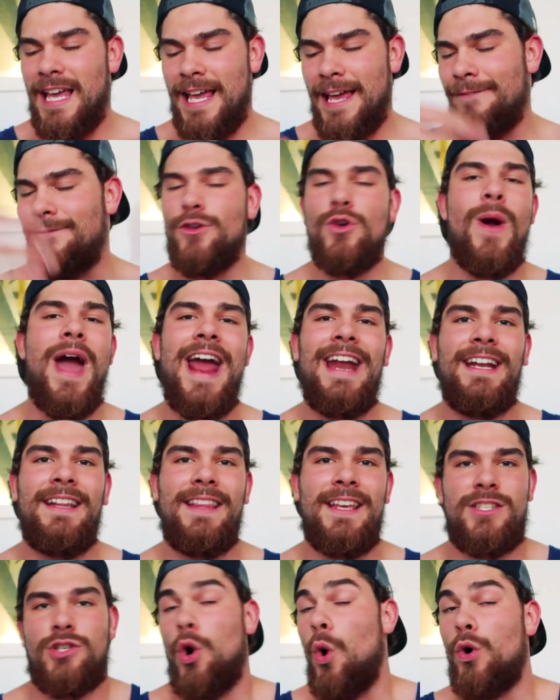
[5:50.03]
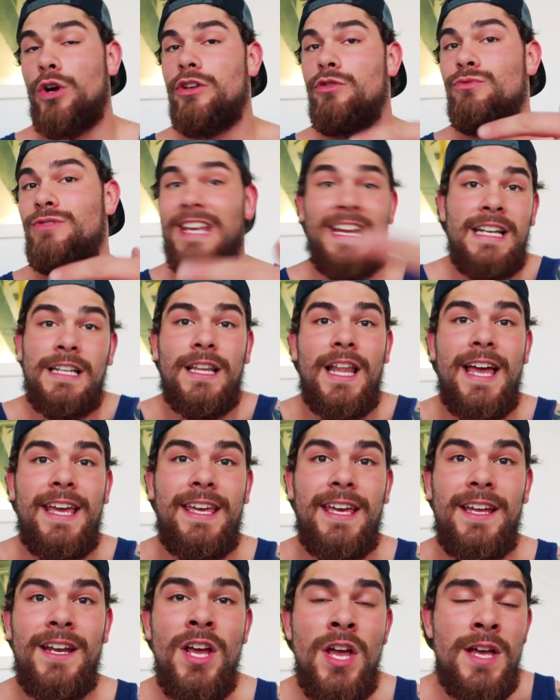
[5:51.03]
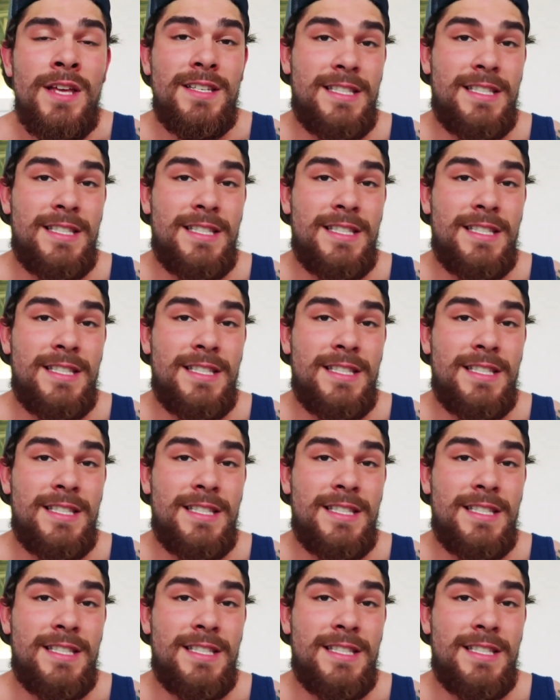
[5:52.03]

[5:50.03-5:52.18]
if you hated this or you didn't like it,